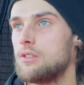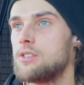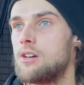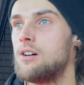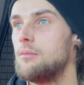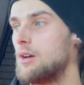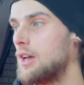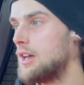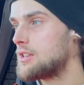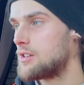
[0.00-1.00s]
at the time.
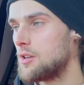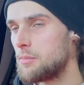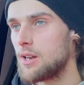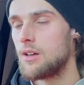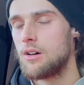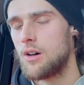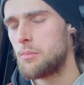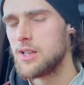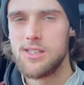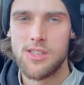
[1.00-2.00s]
So I'd be like, oh,
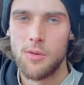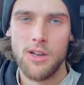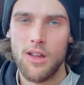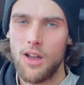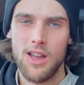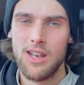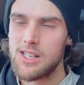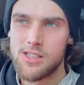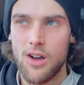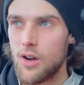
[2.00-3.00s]
please tell me like at
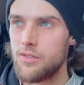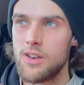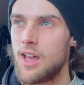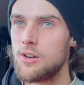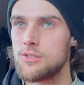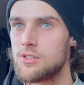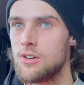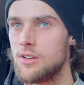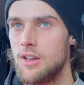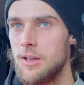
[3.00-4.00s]
least half an hour has
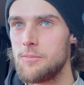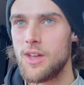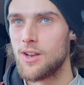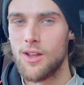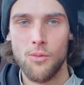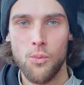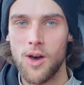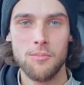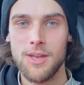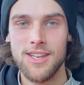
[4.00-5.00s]
gone. And like
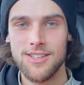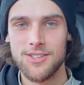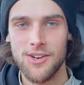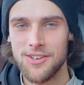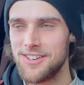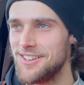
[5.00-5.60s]
one minute had gone.